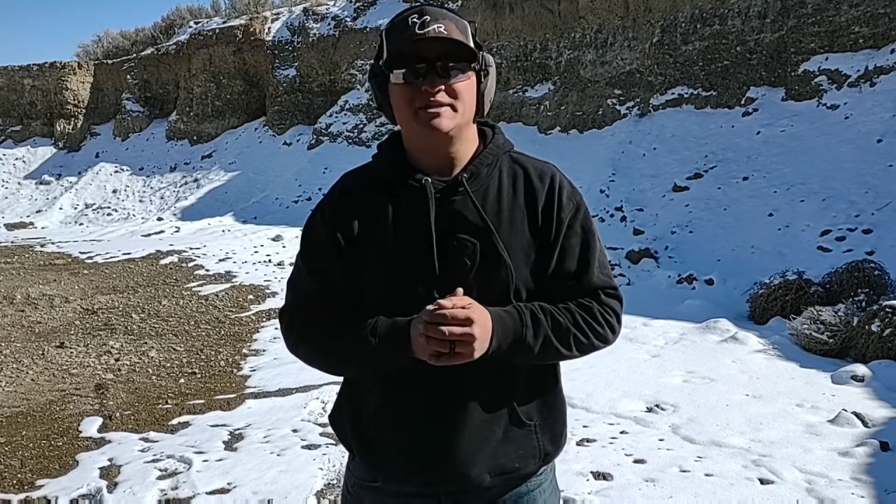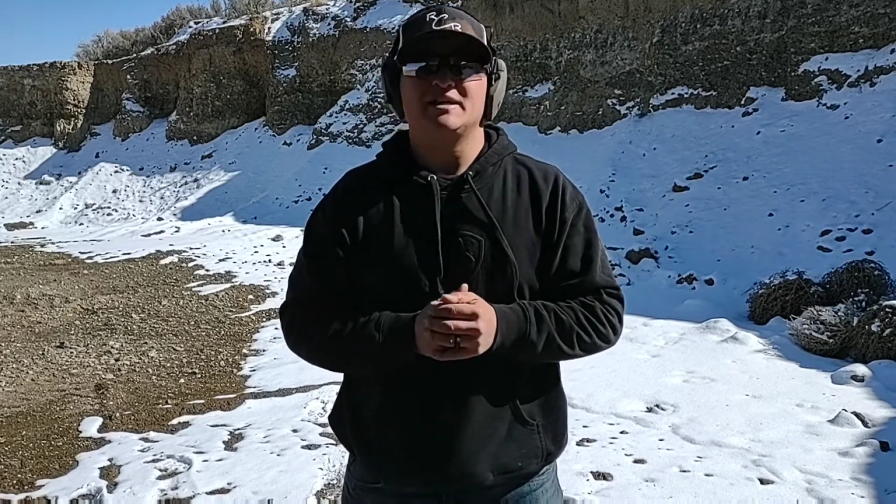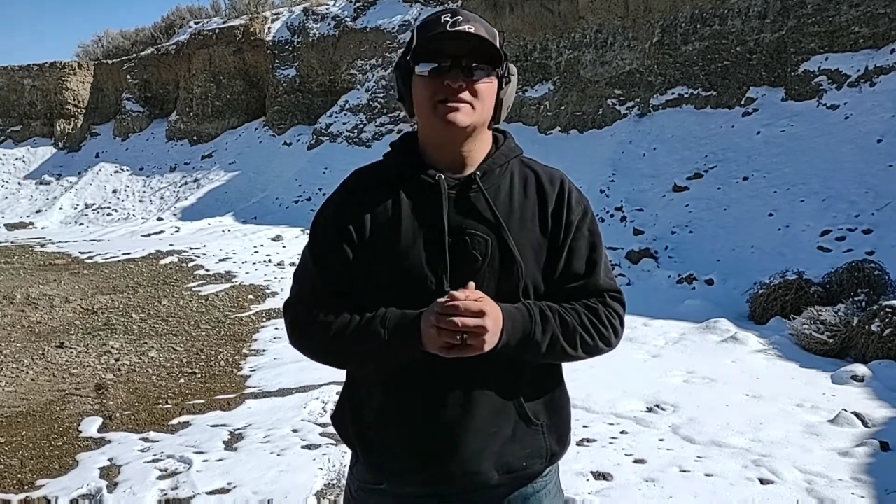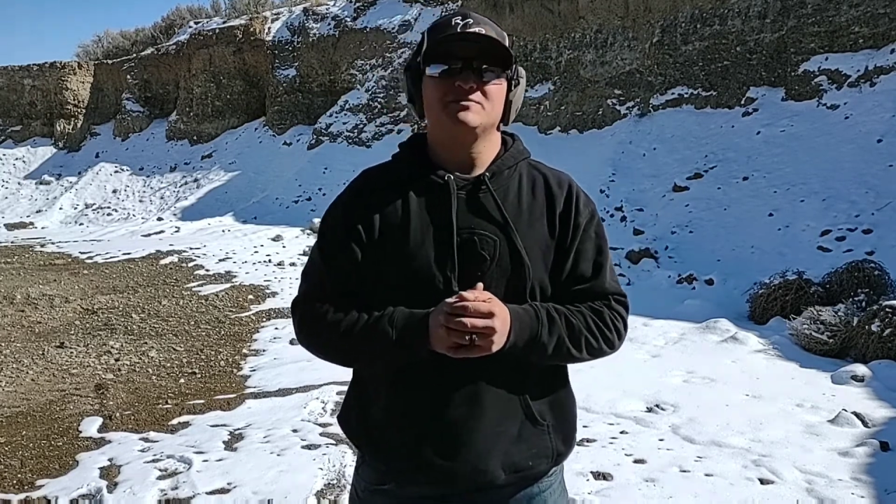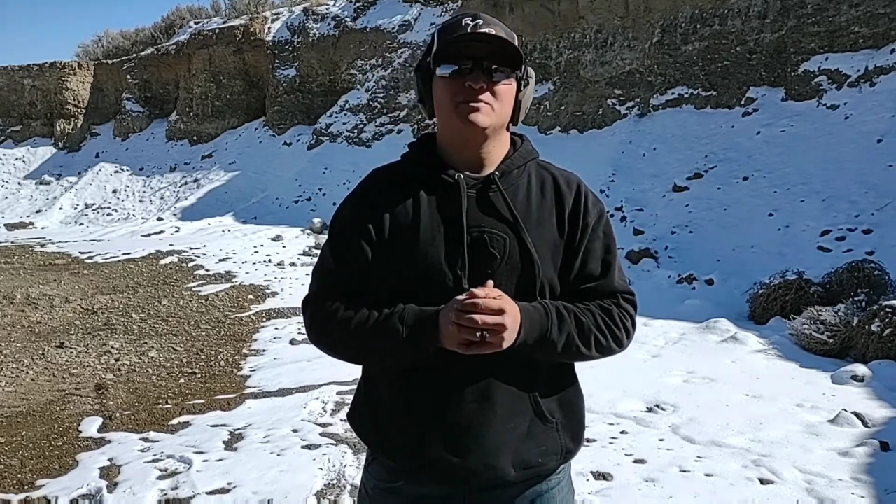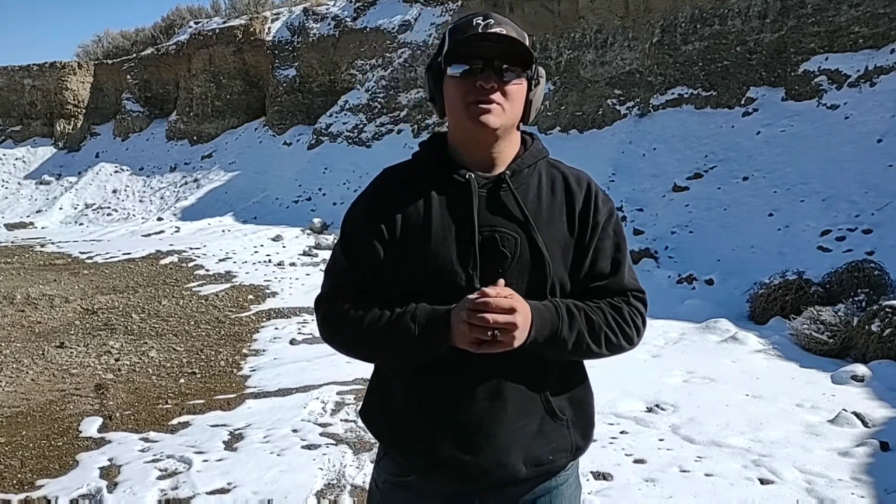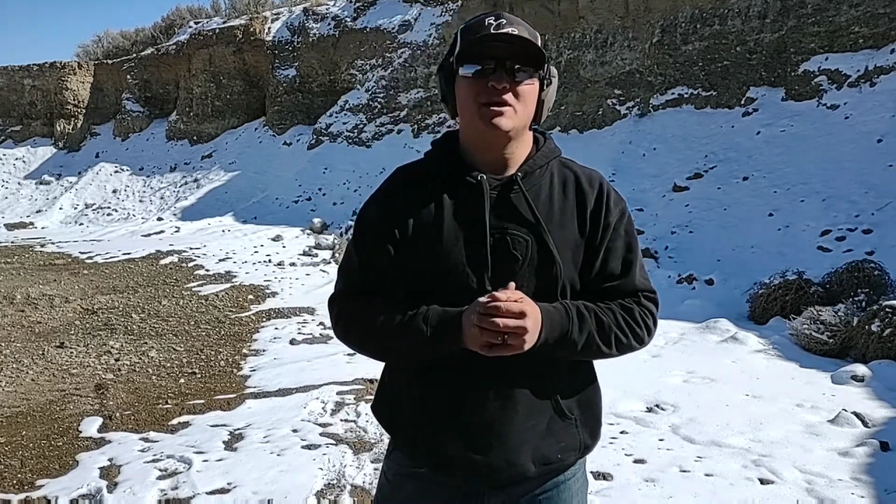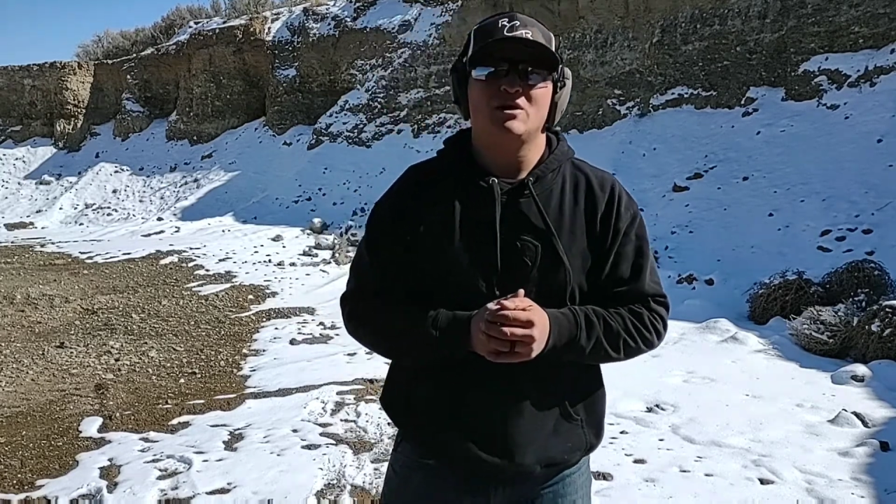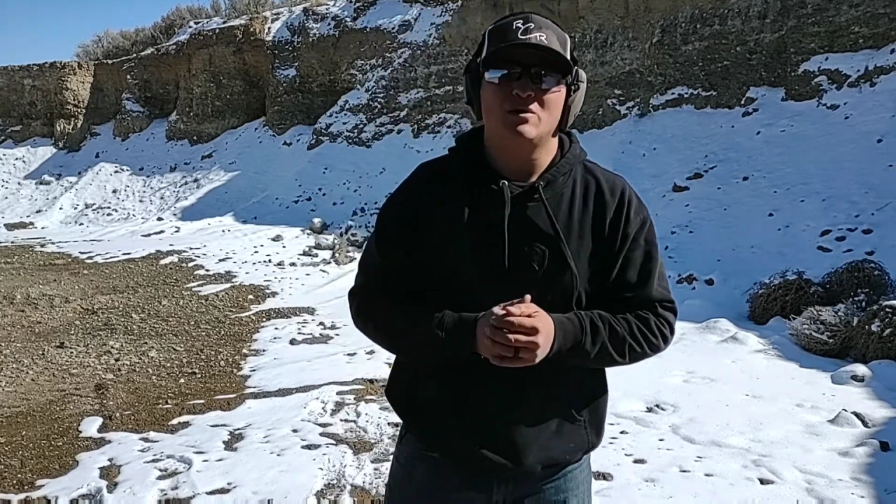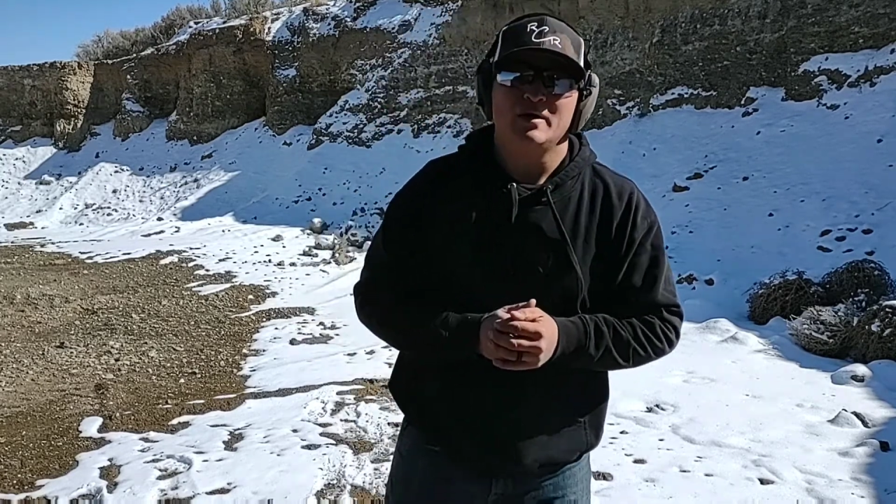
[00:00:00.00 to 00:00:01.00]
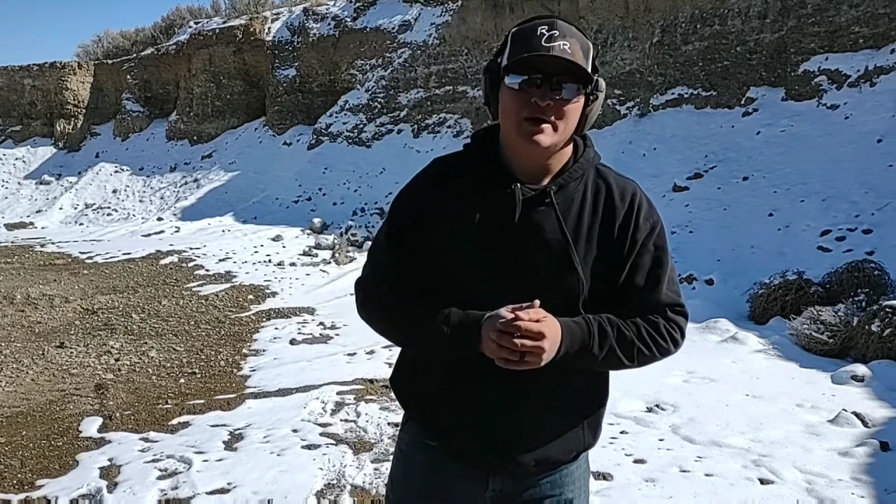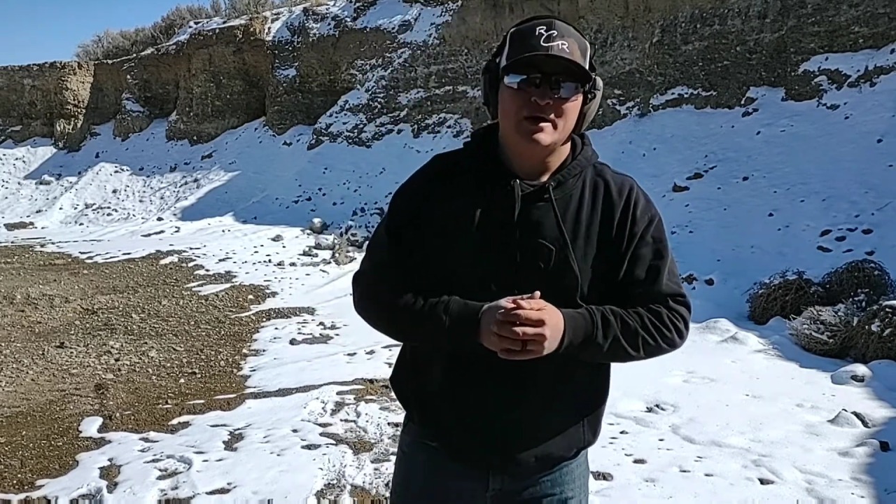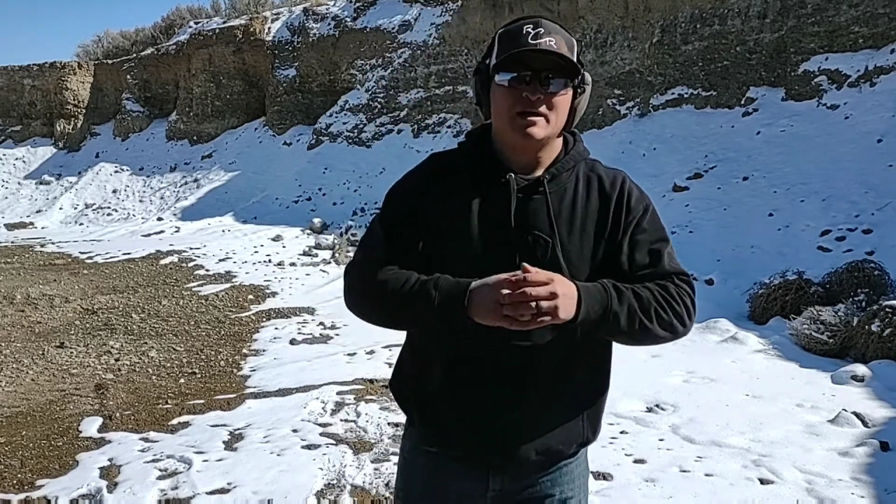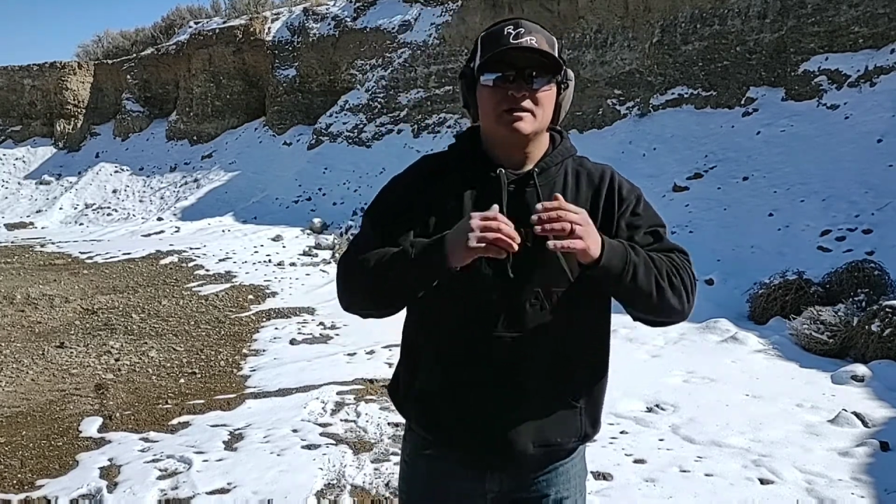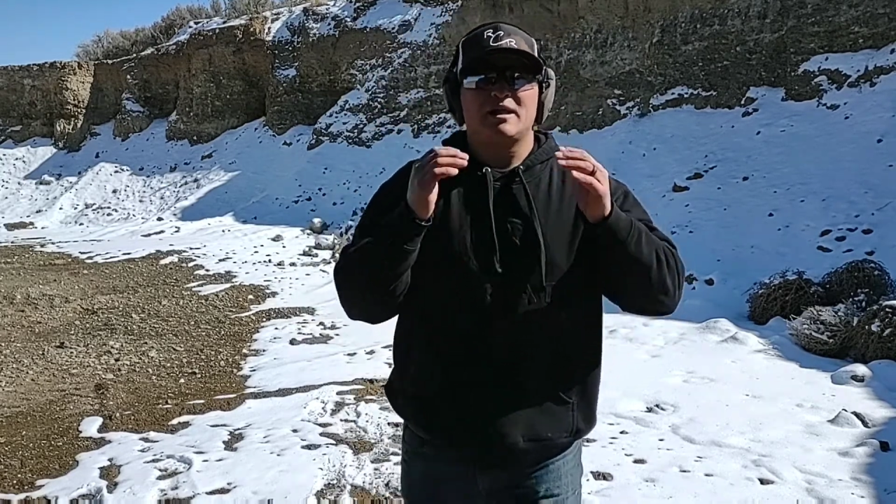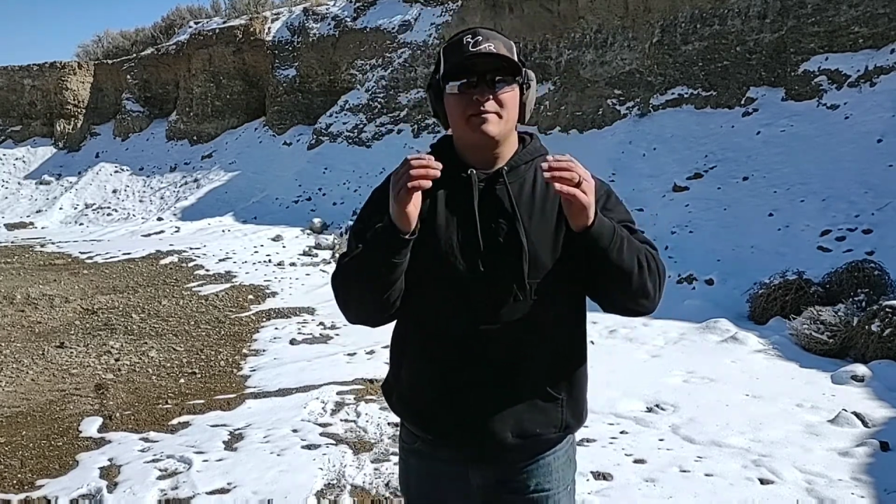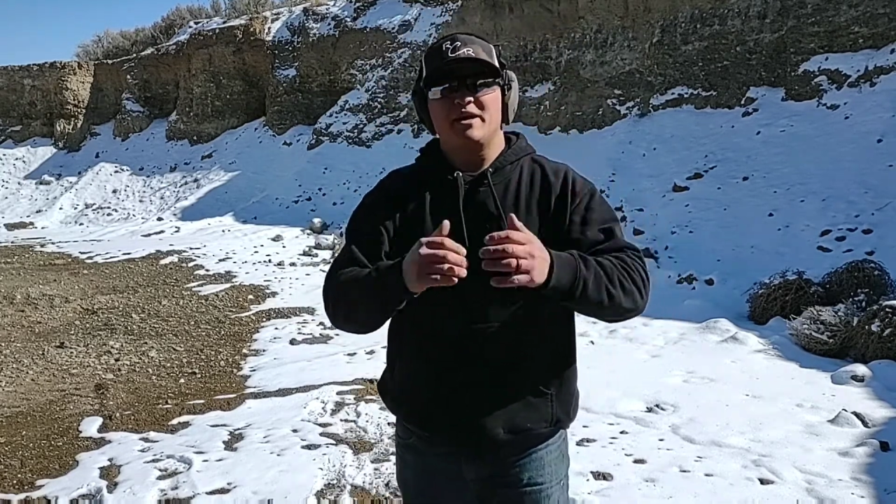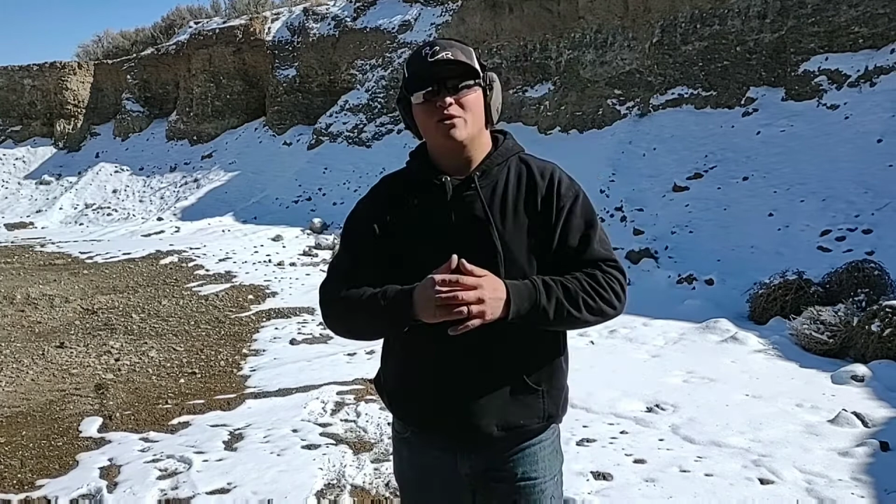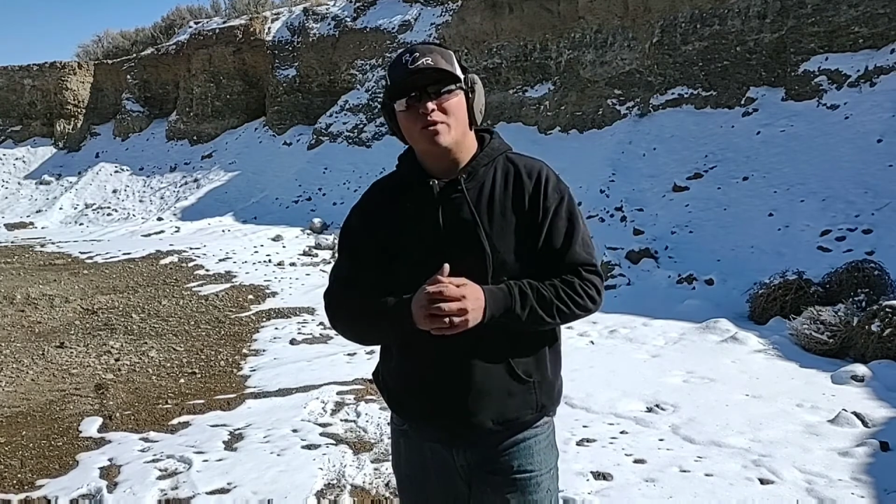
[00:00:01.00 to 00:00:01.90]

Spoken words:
section below. Let me know